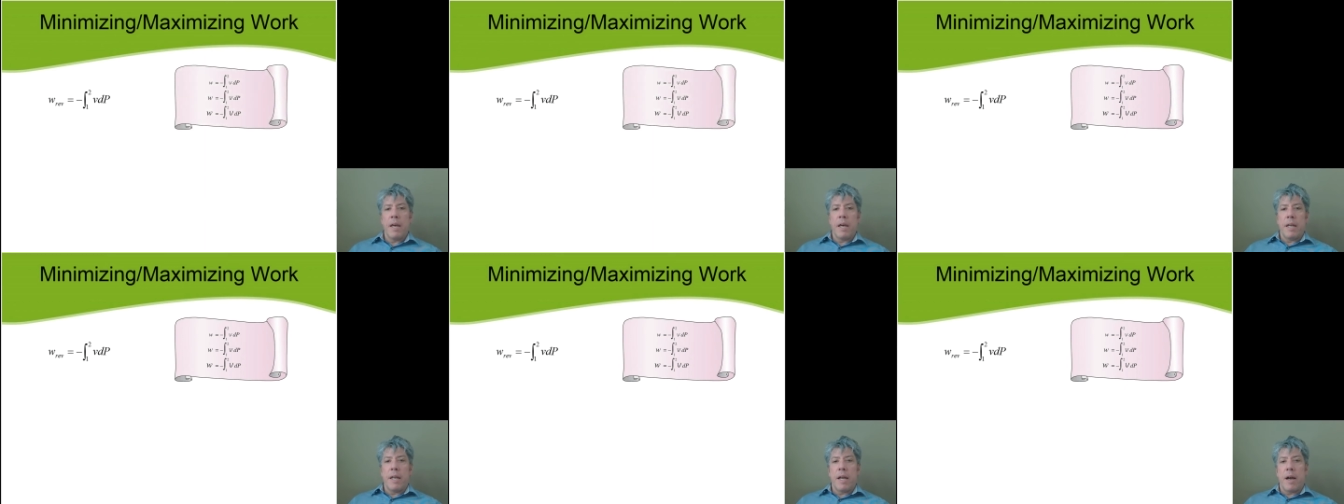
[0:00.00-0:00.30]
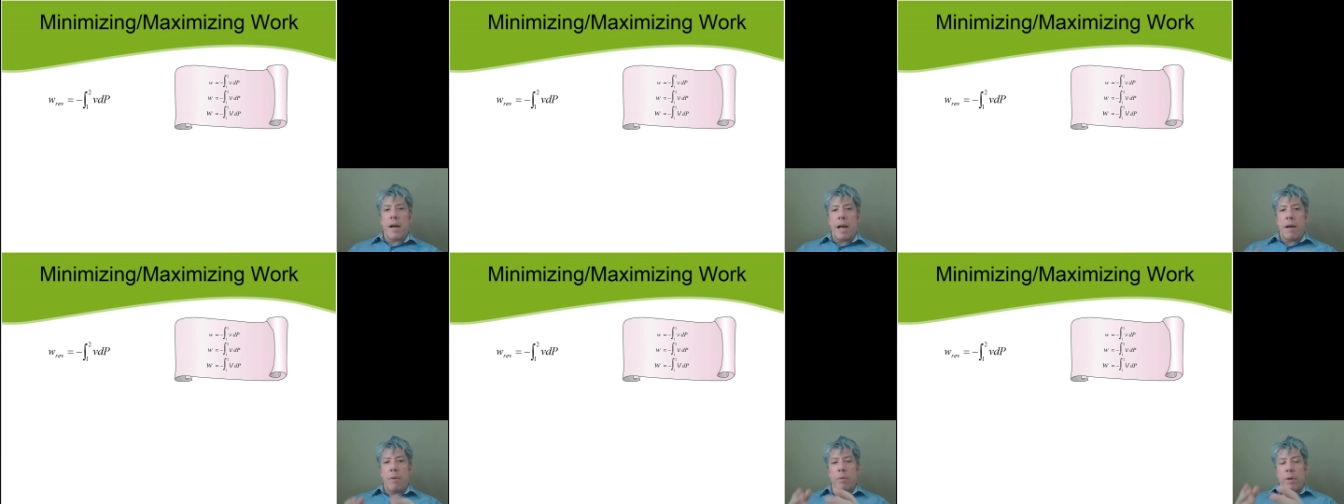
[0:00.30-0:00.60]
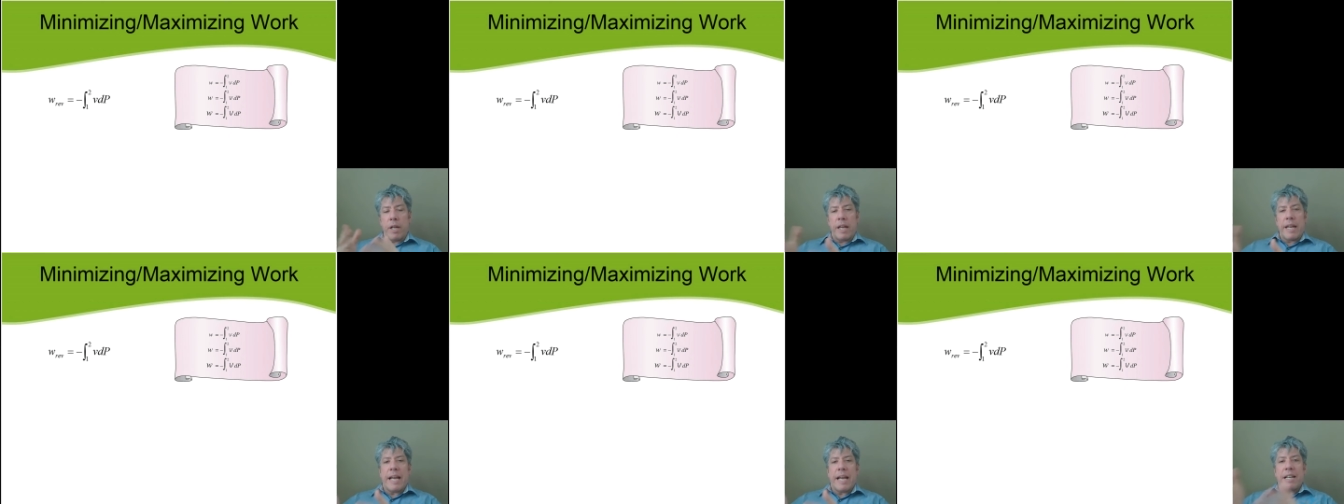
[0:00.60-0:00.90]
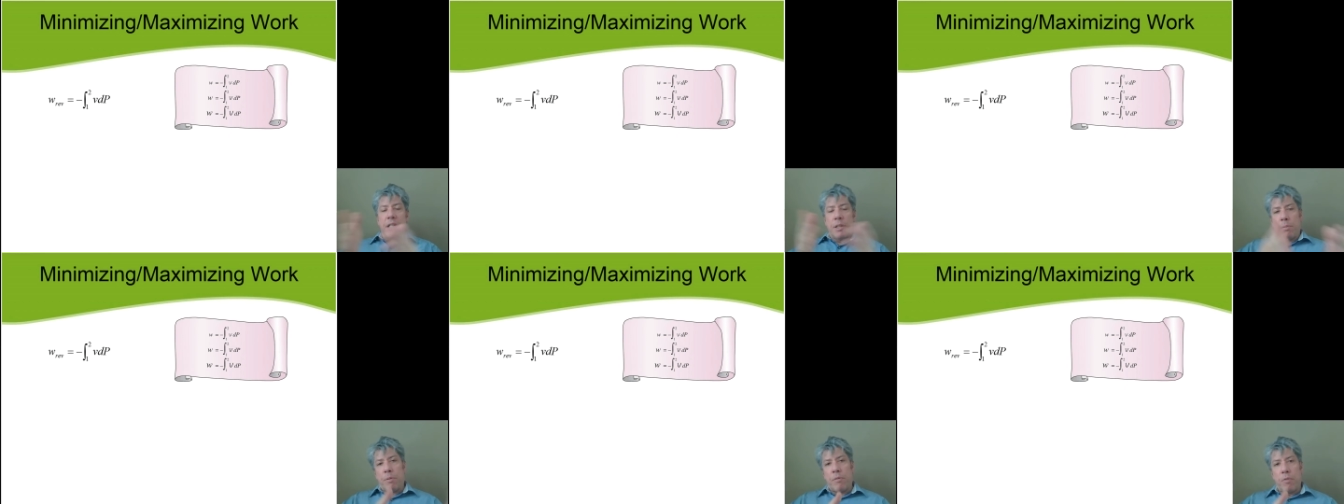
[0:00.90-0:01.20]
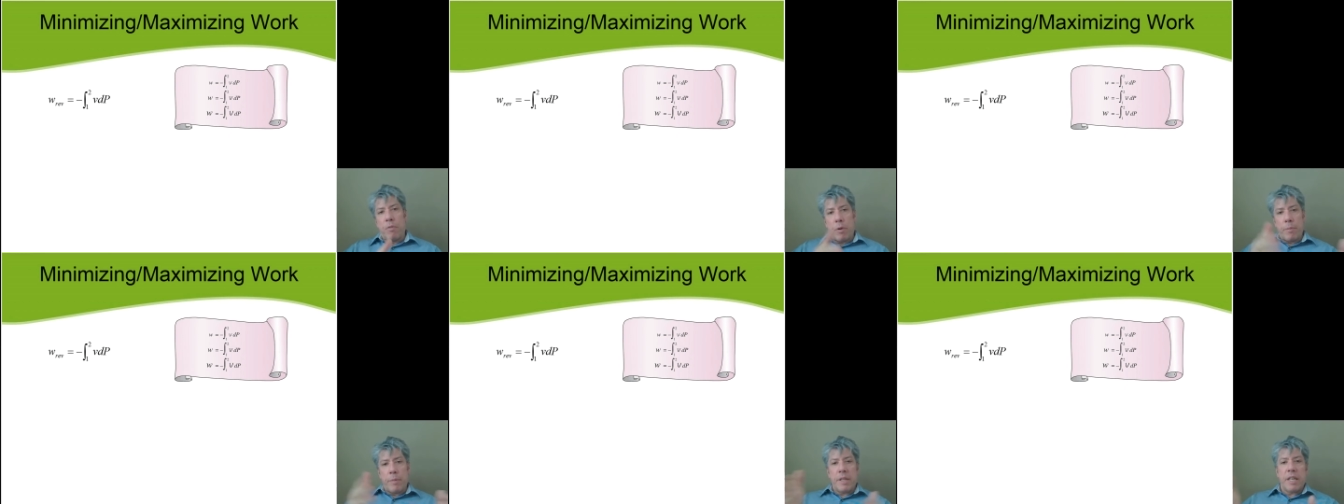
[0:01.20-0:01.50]
Now, we're not actually
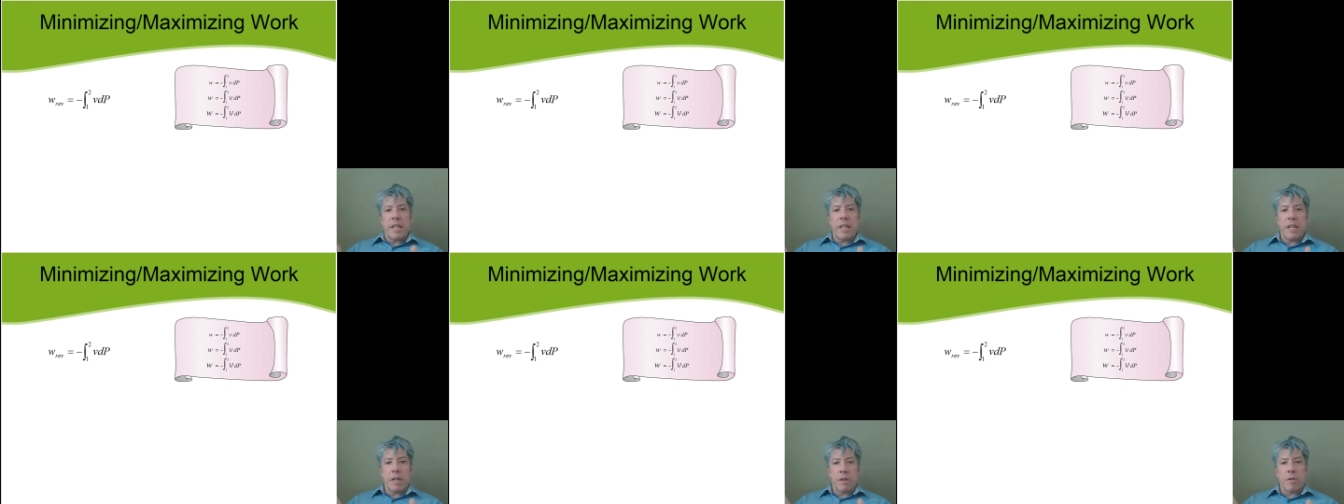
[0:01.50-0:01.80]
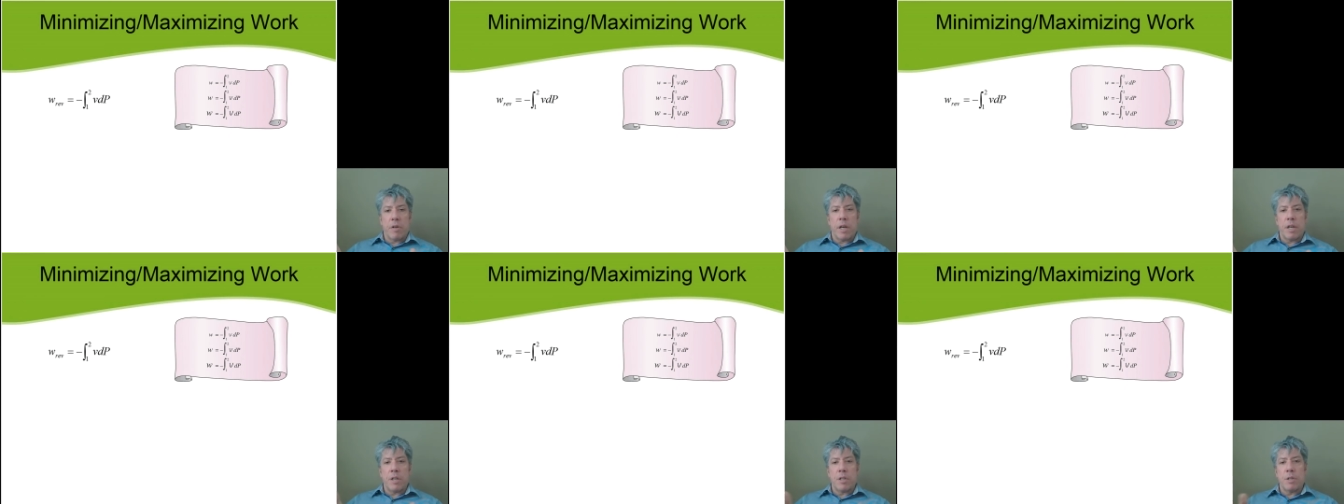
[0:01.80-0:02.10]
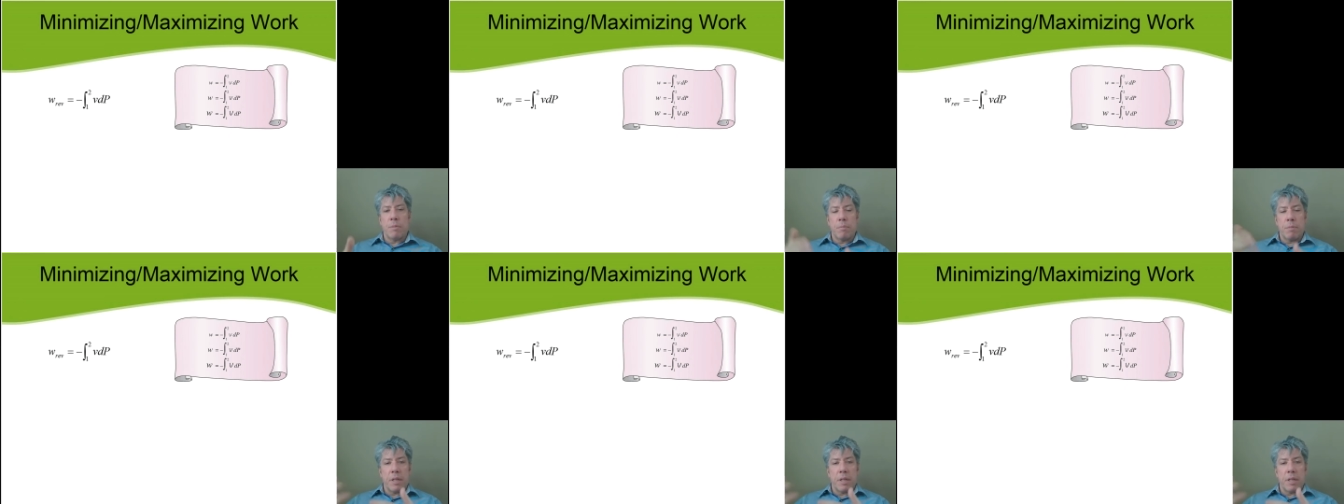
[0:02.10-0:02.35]
performing the integration,